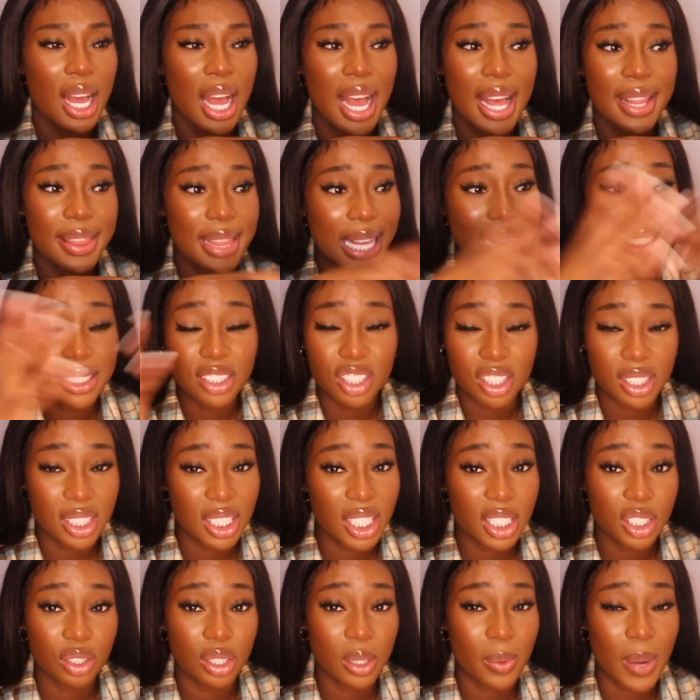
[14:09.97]
And that's just
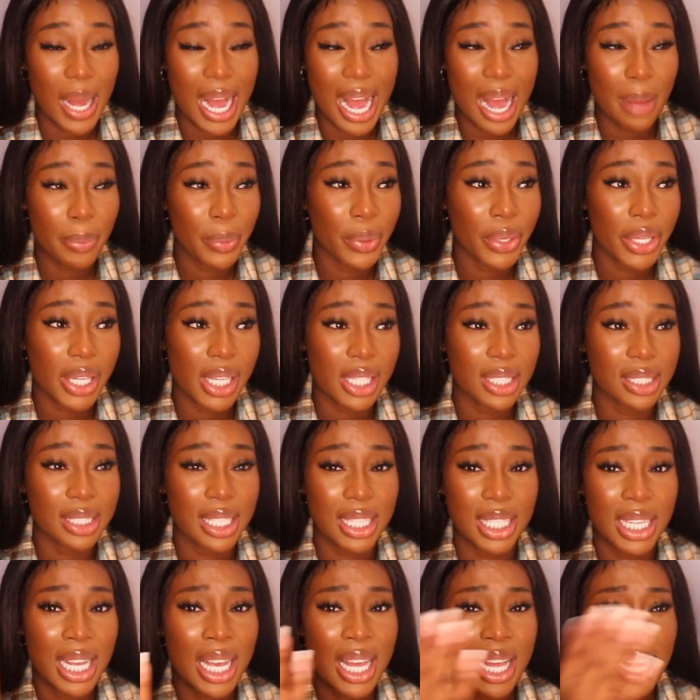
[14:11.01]
literally what happened.
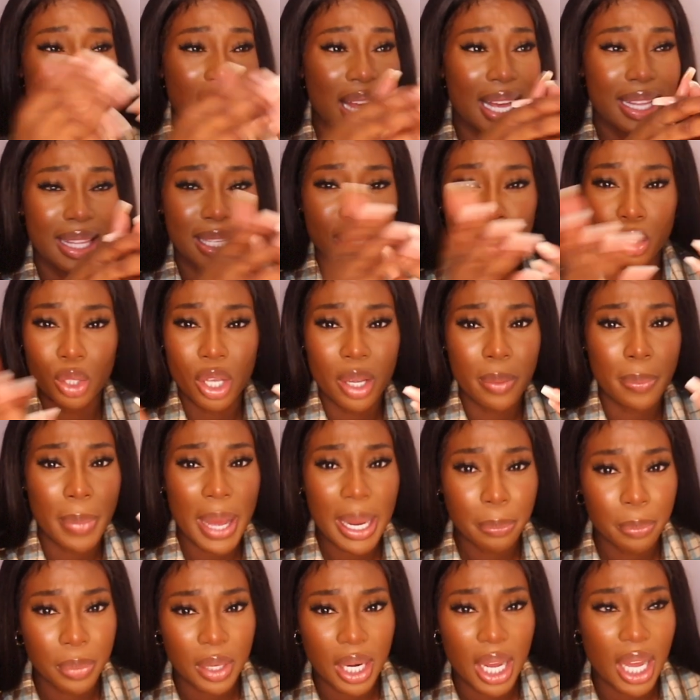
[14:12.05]
And like there's no
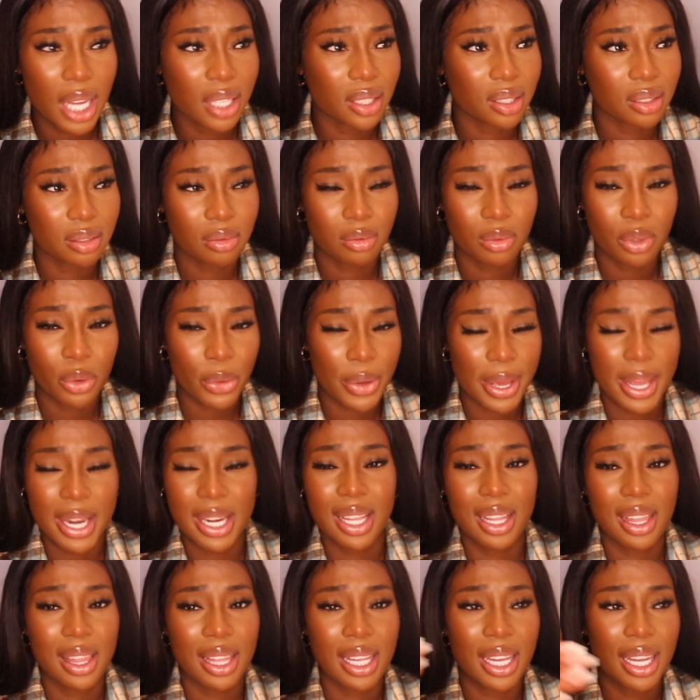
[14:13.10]
bad blood or
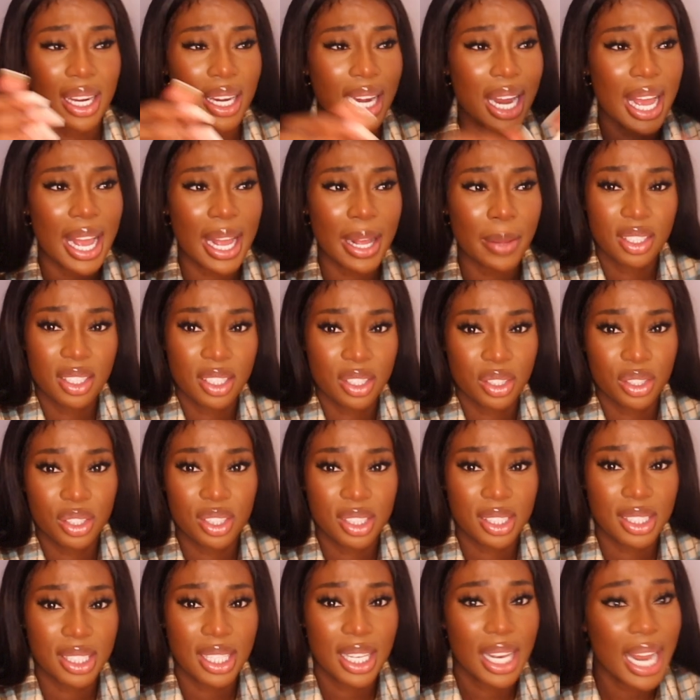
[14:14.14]
anything, like it's
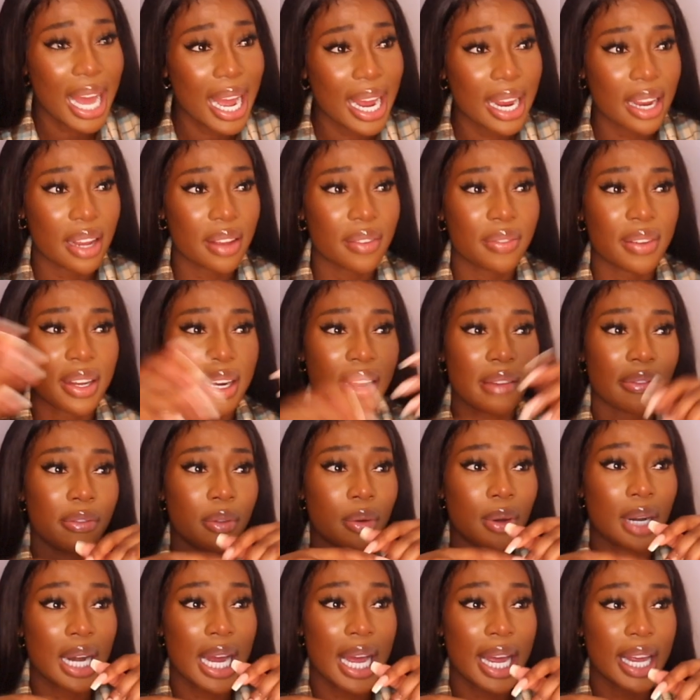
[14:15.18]
just life. And I
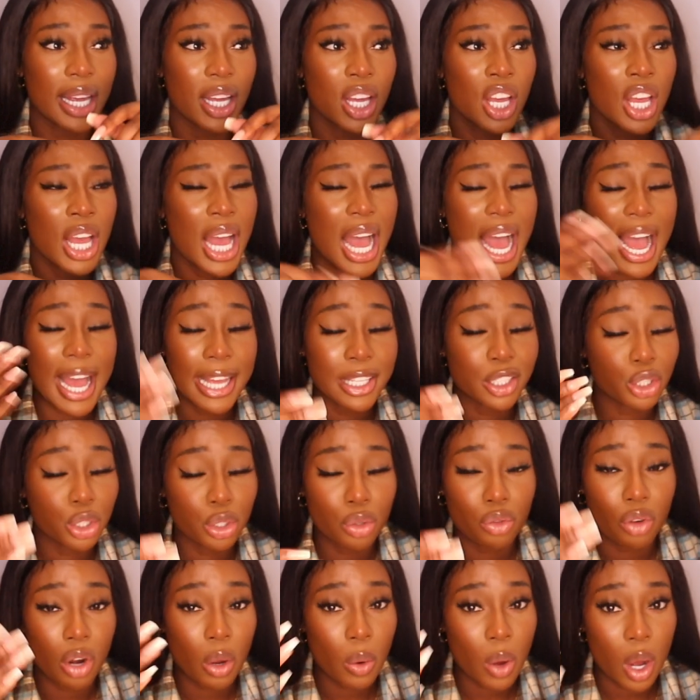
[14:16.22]
feel like as you
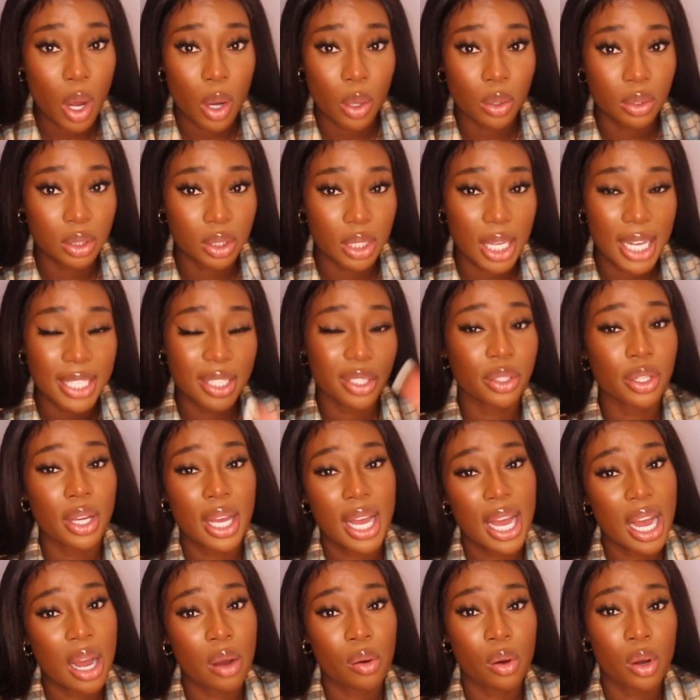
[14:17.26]
grow older, I don't know
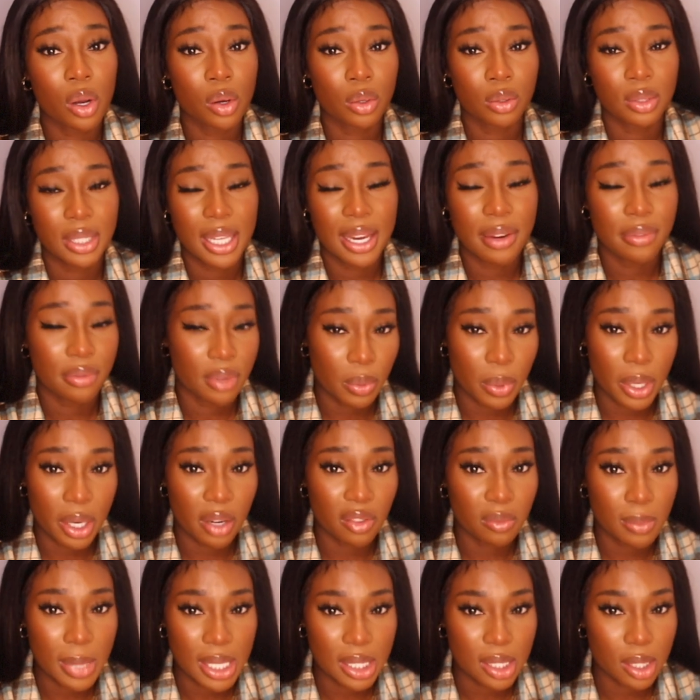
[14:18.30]
how old every one
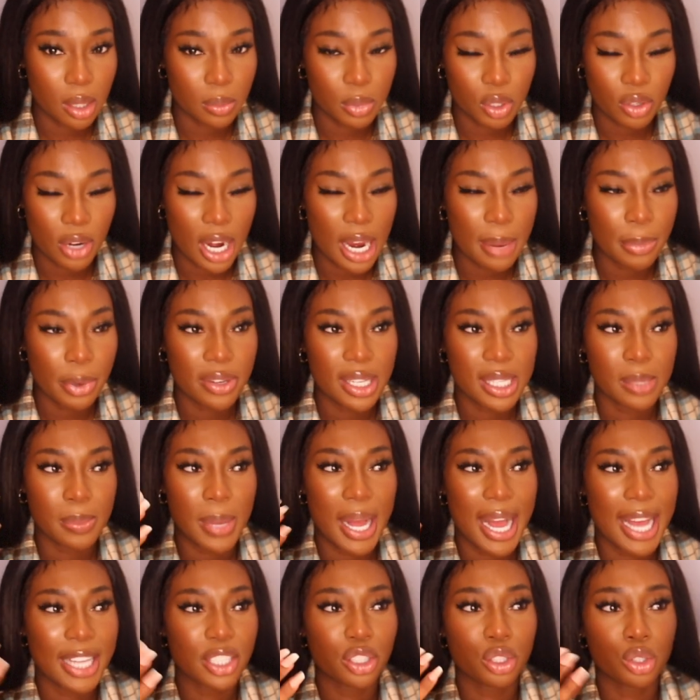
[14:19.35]
of my subscribers is,
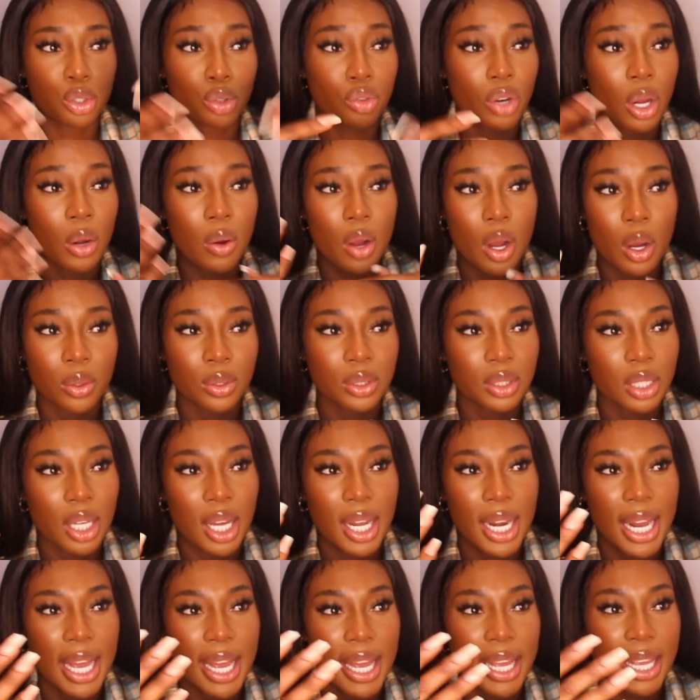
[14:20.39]
but as you grow older,
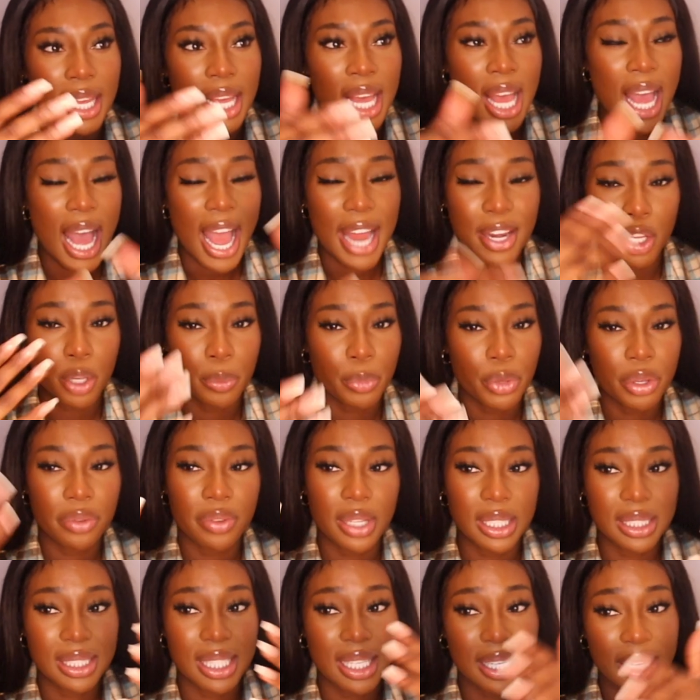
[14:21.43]
like, and you move
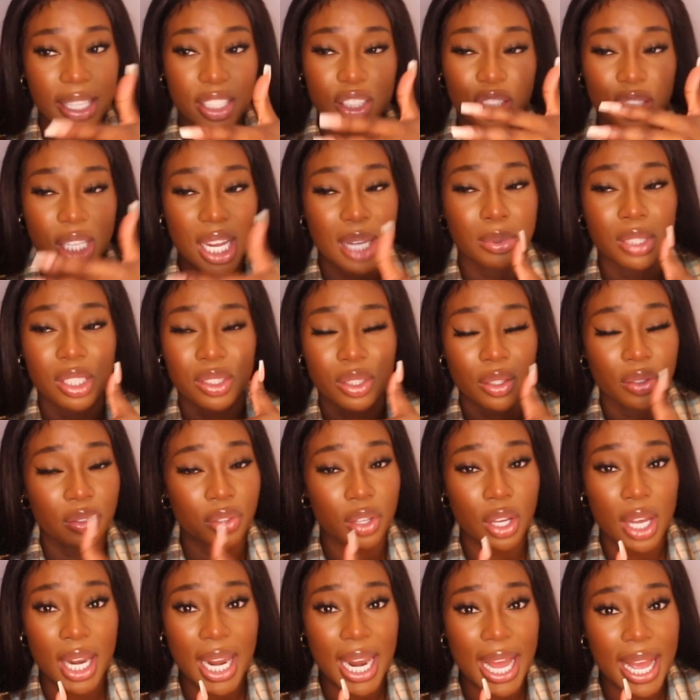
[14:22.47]
into next chapters of
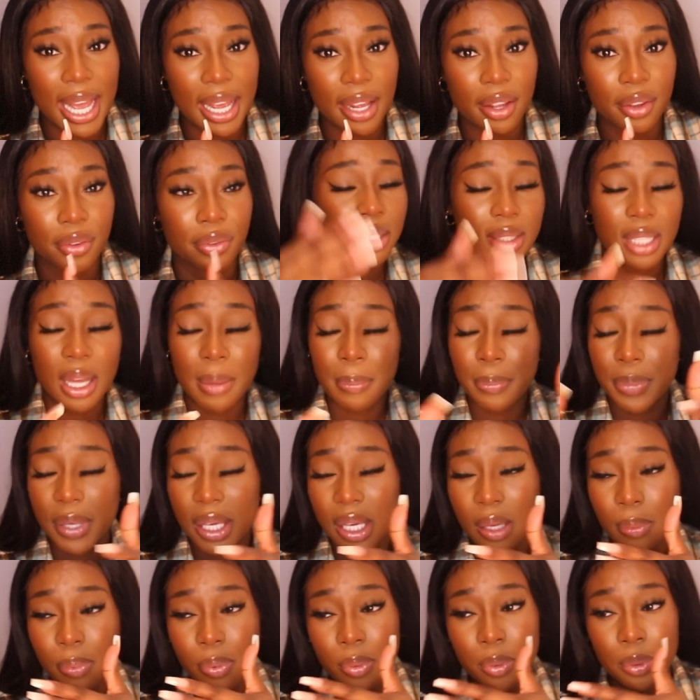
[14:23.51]
your life, some
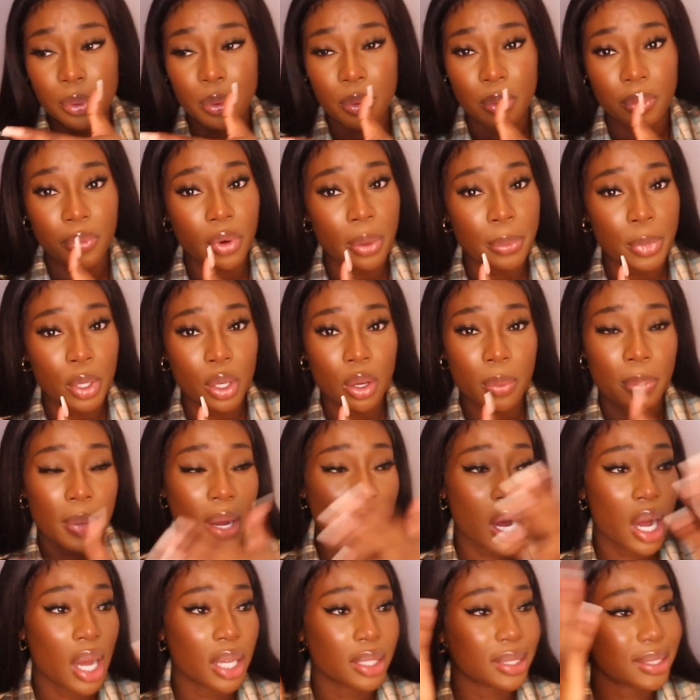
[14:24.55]
people from your
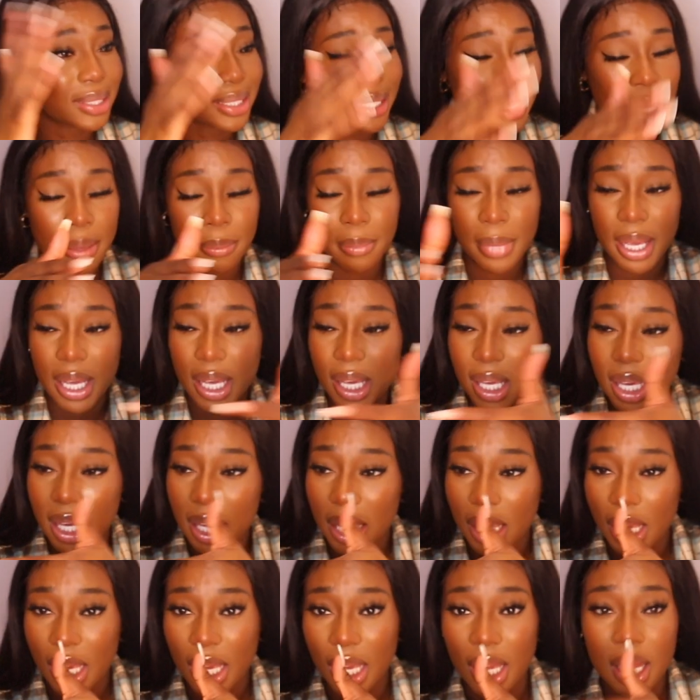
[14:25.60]
past, they make
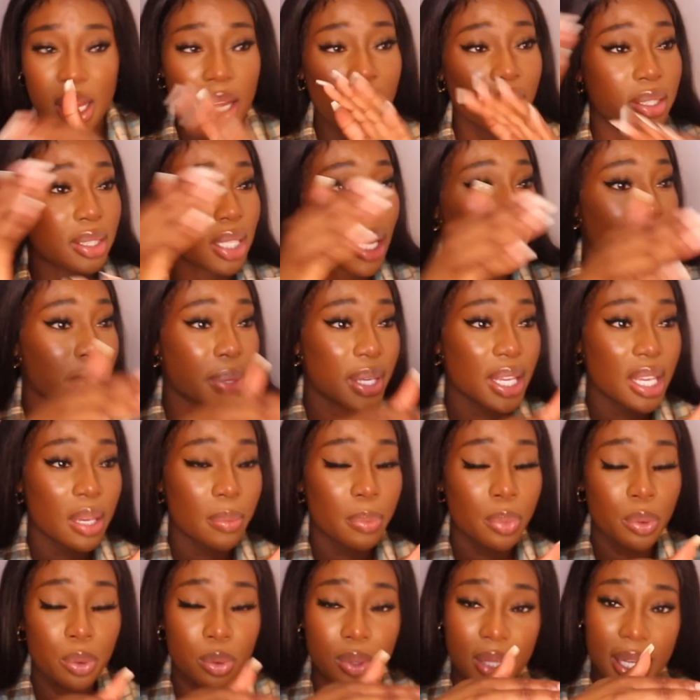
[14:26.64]
it, some
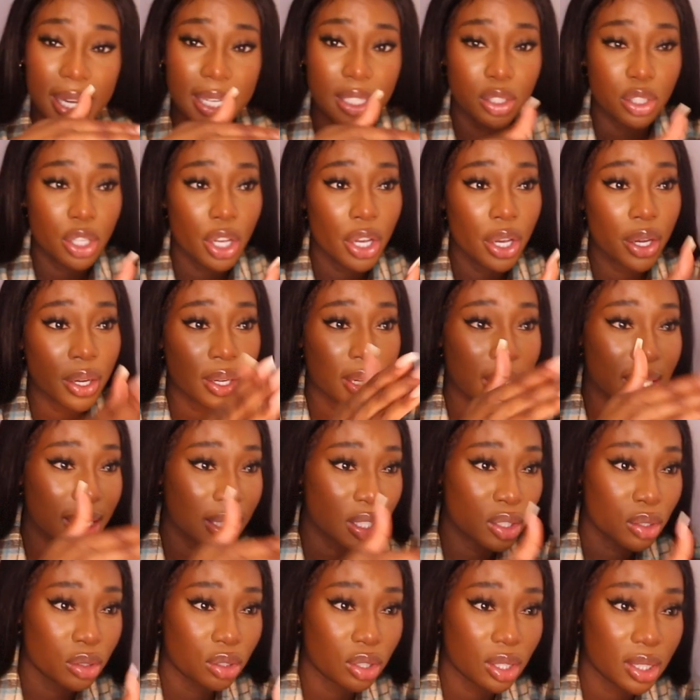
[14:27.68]
people they don't,
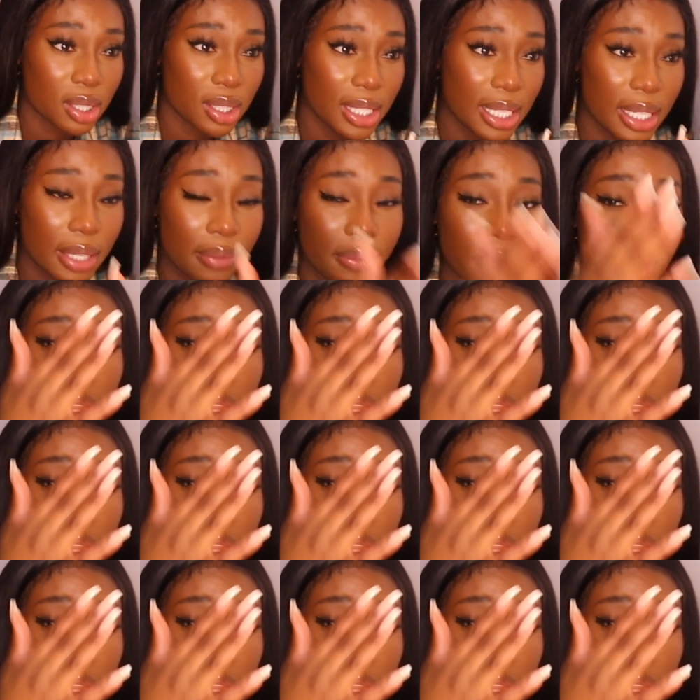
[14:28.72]
you just leave